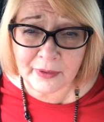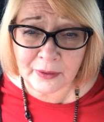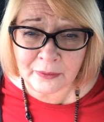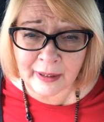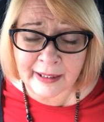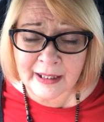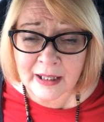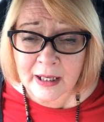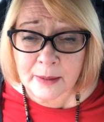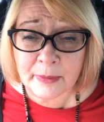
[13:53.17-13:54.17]
Right?
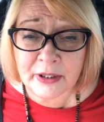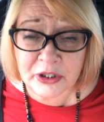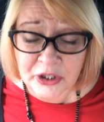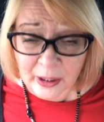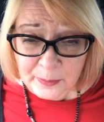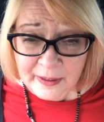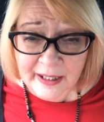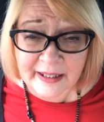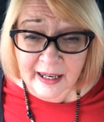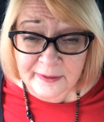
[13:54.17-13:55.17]
But you sharpen a
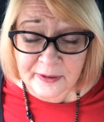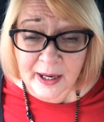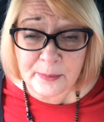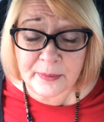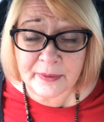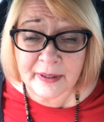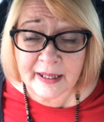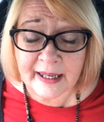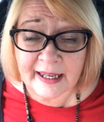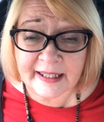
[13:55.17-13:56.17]
knife up
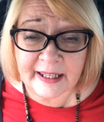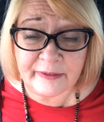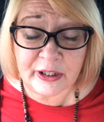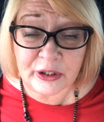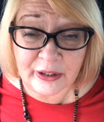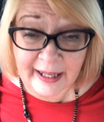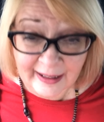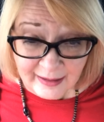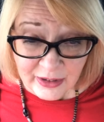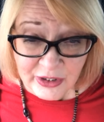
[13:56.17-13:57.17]
and give it a good
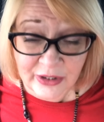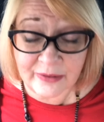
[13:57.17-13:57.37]
edge,